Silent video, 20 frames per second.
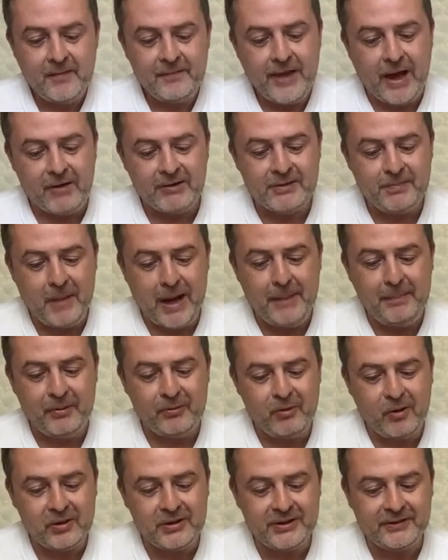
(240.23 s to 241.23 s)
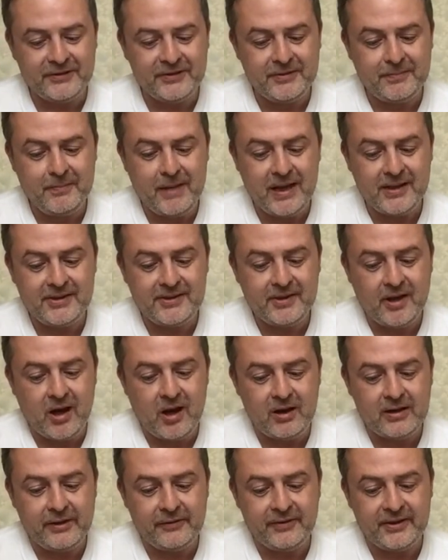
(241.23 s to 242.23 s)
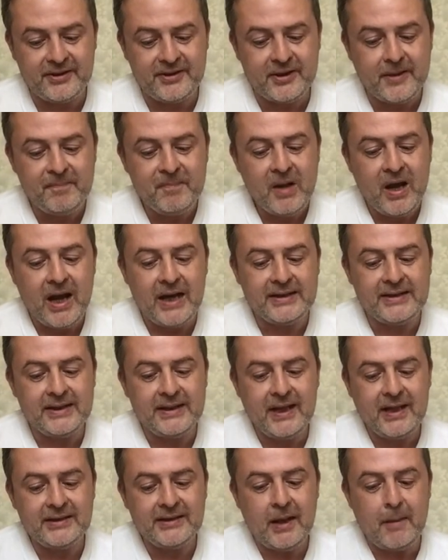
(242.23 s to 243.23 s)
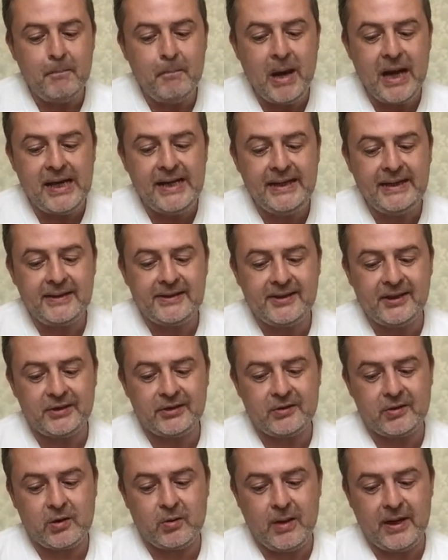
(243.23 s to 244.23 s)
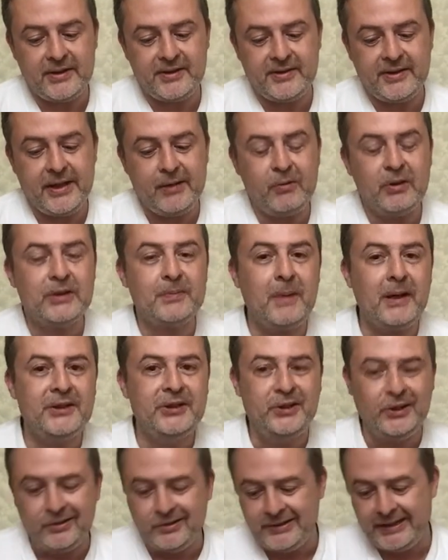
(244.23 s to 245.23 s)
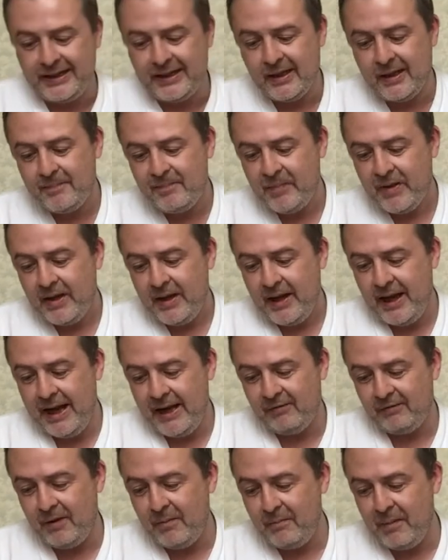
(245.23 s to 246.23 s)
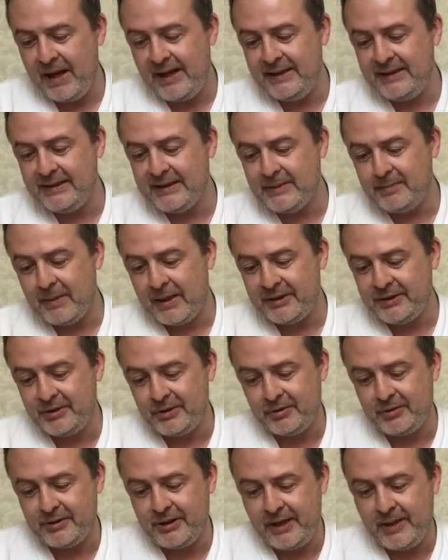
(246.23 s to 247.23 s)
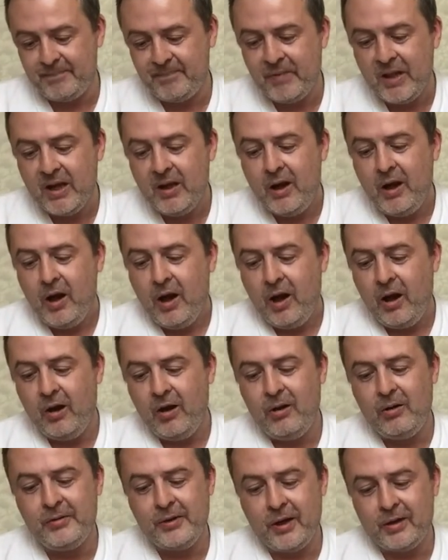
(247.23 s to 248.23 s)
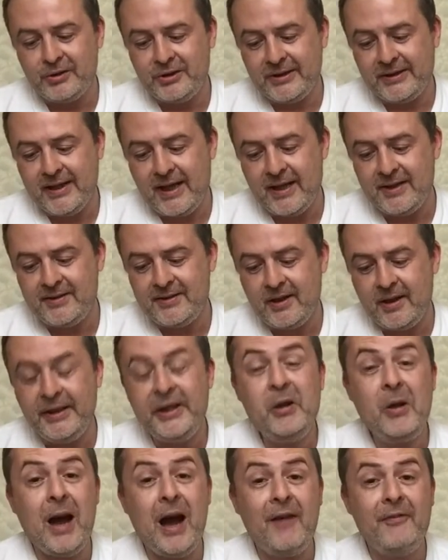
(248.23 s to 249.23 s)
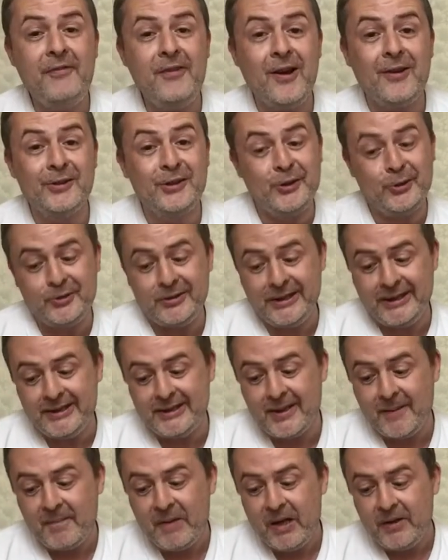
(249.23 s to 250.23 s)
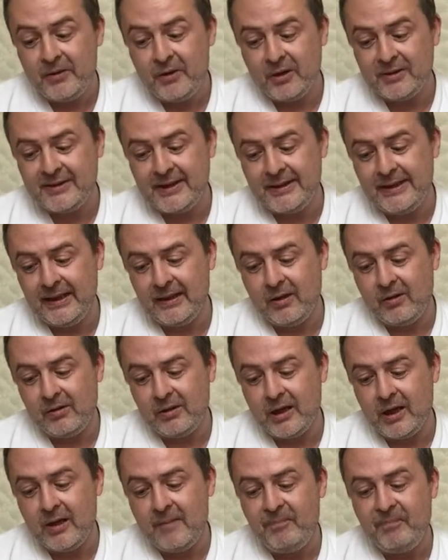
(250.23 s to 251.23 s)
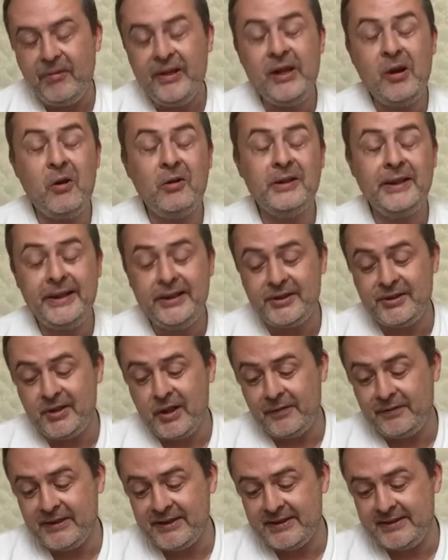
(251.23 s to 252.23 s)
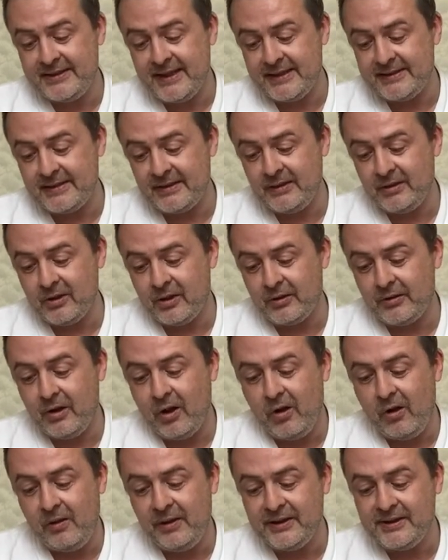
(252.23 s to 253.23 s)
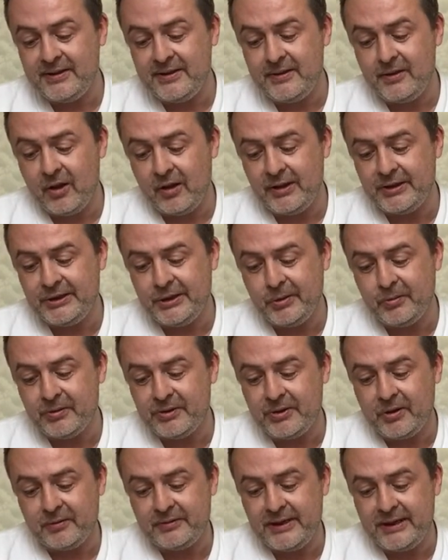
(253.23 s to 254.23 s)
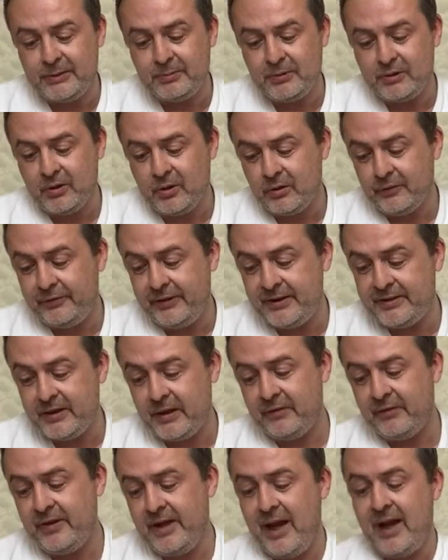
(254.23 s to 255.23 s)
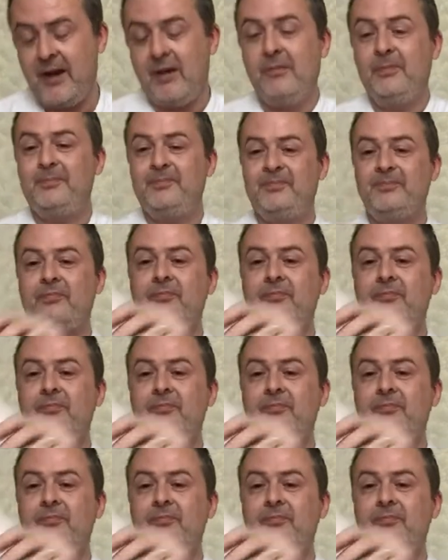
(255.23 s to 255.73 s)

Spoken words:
That was my prerogative as Master Archivist. I denied many such requests. It was my duty. It remains my duty. Oh no, Jocasta, you have no duties, not any longer. The order you served is dead and gone. All this knowledge you were so desperate to hold for yourself now.